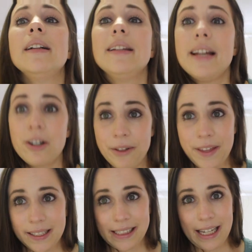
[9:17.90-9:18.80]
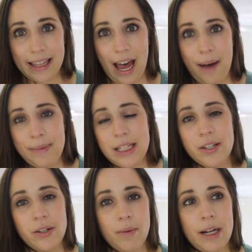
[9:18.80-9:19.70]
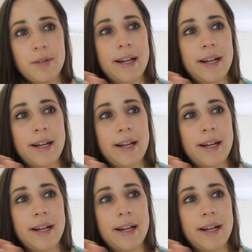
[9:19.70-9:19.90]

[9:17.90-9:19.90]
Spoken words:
little things like that mean so much.